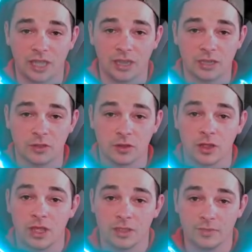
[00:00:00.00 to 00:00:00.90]
out either
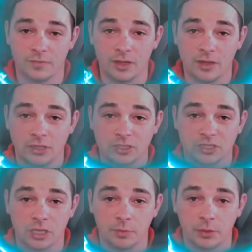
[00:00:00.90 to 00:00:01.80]
the video I just
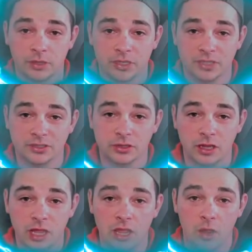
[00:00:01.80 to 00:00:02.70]
uploaded
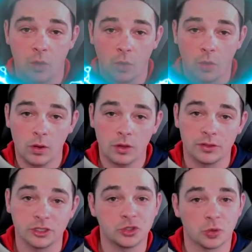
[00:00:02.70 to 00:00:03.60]
yesterday or the
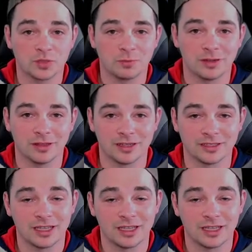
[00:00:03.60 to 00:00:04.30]
Shorts playlist.